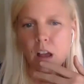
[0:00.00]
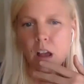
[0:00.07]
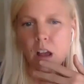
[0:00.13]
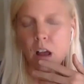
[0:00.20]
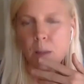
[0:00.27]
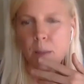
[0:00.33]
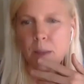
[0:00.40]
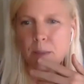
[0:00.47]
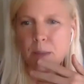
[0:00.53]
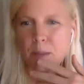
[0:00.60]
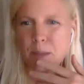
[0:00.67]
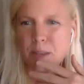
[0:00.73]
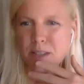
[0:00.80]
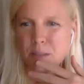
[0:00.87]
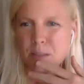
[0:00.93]
and
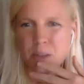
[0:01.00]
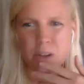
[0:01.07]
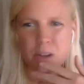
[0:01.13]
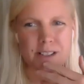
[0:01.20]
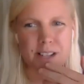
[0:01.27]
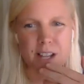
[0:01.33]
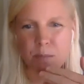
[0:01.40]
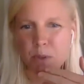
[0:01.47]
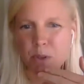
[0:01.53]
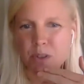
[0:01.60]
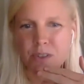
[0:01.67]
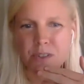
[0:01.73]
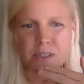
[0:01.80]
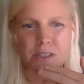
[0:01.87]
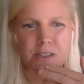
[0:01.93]
maybe some other
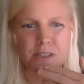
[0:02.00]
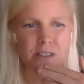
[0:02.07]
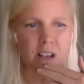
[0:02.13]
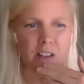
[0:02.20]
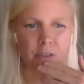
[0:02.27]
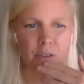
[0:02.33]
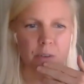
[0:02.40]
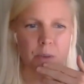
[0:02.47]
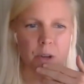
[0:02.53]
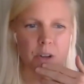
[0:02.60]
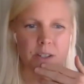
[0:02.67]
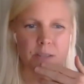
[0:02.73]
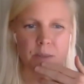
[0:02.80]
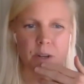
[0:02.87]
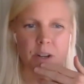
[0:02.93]
examples from your
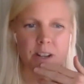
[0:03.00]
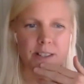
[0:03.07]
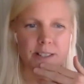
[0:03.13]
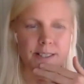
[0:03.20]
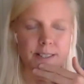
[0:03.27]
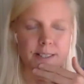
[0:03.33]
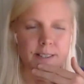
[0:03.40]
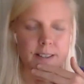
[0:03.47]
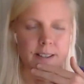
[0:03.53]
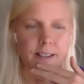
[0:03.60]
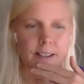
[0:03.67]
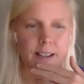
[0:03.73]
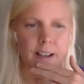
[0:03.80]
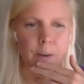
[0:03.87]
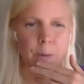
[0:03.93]
experience, and
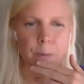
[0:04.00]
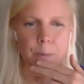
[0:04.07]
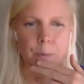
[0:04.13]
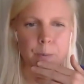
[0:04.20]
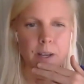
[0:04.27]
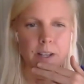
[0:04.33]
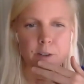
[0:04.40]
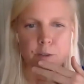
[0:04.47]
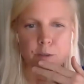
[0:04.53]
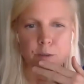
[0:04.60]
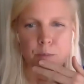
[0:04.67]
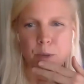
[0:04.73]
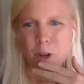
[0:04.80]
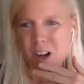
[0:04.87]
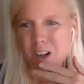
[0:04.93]
how kind of
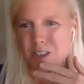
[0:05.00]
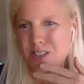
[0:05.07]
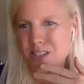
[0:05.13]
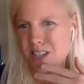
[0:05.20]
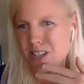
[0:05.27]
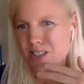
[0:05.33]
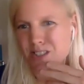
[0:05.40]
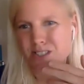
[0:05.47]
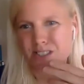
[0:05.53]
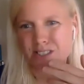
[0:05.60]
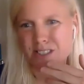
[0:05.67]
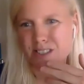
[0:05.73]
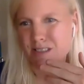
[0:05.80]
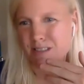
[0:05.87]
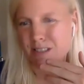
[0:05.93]
bureaucracy is
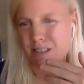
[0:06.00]
just,